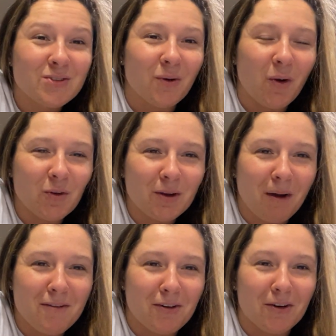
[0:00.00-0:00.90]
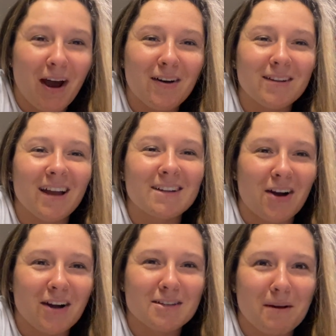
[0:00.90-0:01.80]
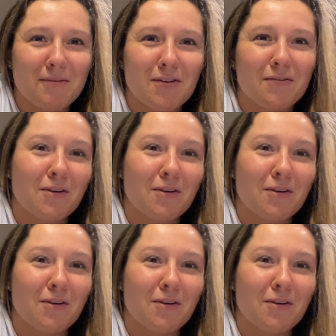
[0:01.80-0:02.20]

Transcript: So holding my phone out and like talking to my phone